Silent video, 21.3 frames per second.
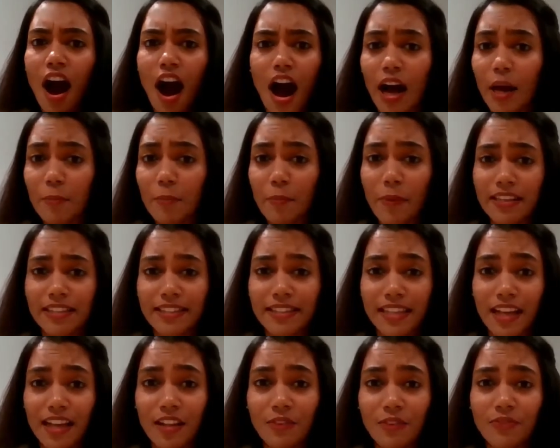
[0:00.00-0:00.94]
I
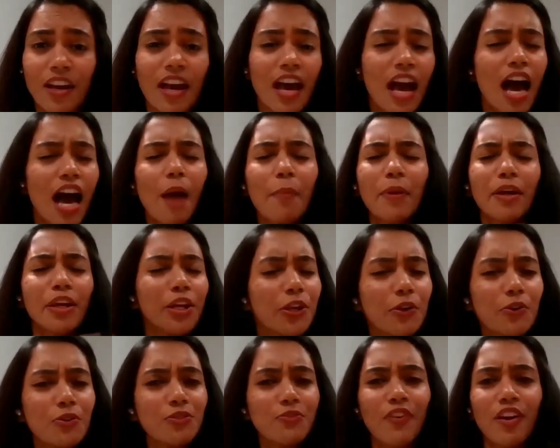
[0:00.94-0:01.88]
myself am a
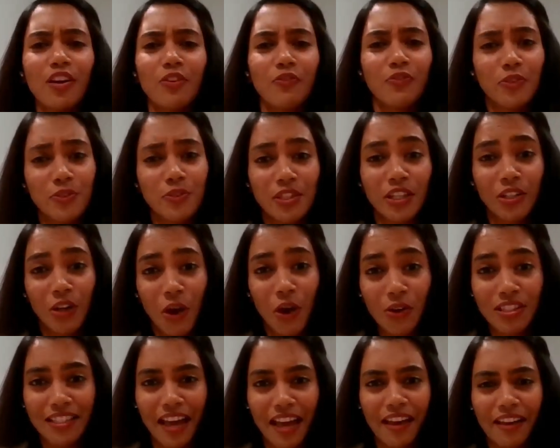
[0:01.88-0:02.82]
huge fan of using
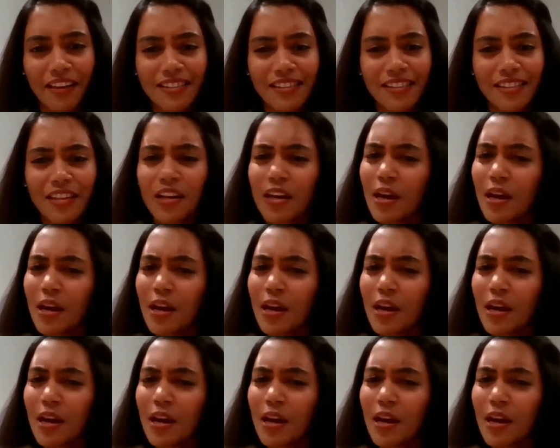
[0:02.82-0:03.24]
contacts,